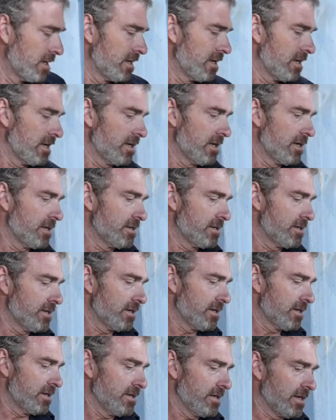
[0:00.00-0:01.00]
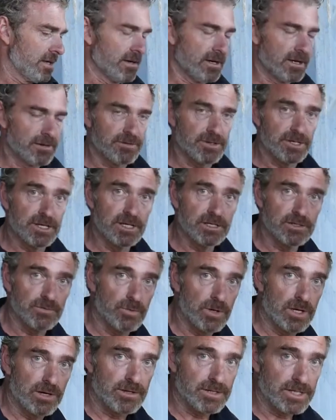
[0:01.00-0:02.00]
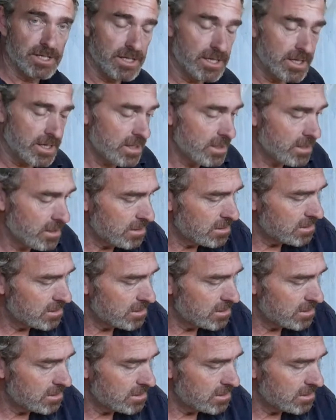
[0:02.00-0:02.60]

And you know, 100 years of wear and tear